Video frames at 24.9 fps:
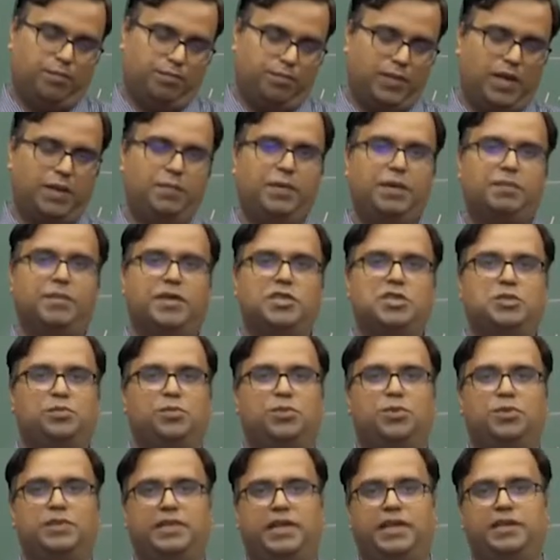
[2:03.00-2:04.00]
maybe much
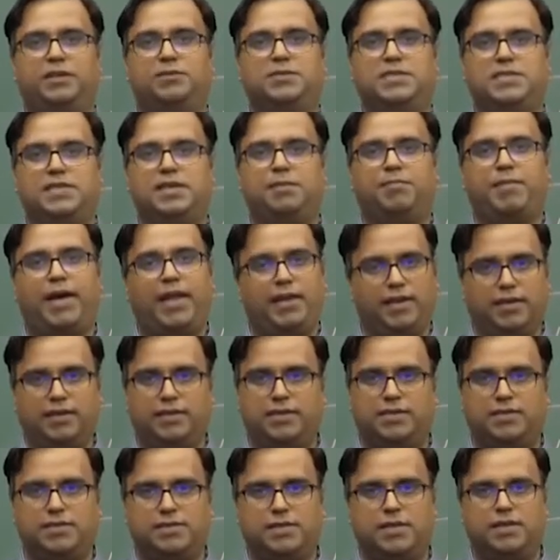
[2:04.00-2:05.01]
more than you see
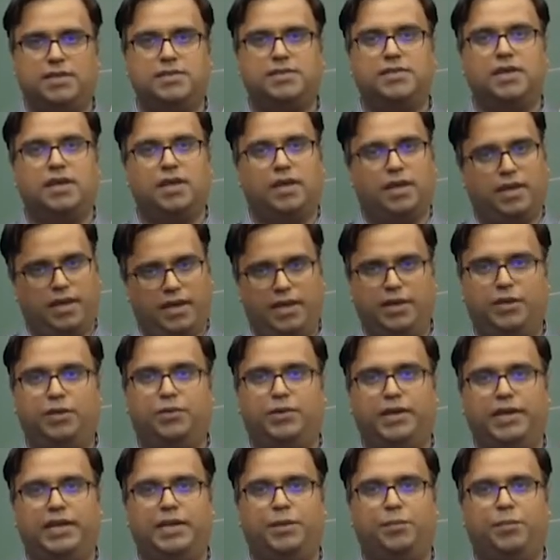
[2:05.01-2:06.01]
malignancies in
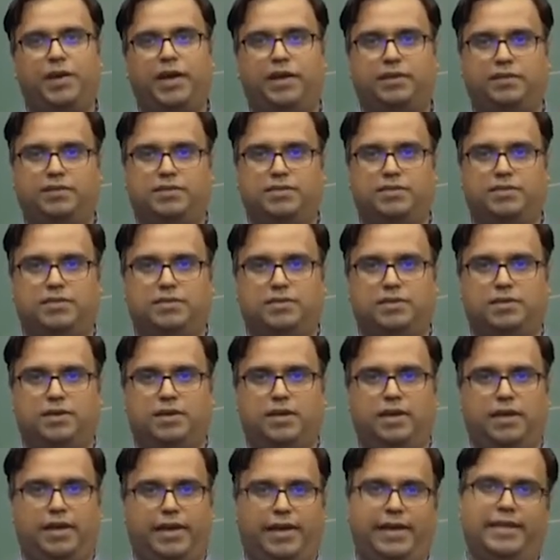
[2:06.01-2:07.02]
your daily practice.
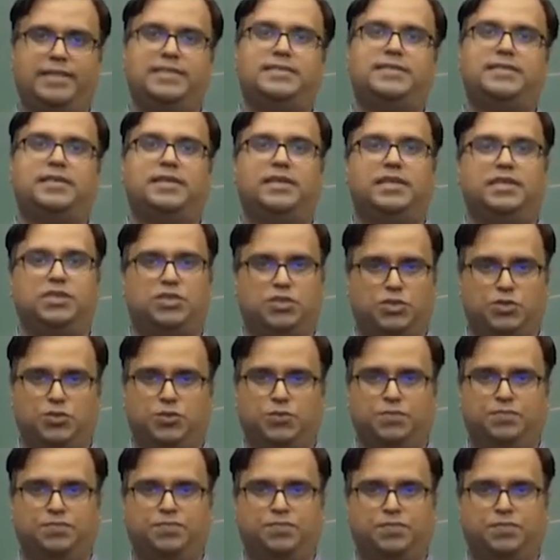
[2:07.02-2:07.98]
Hence, the need to know.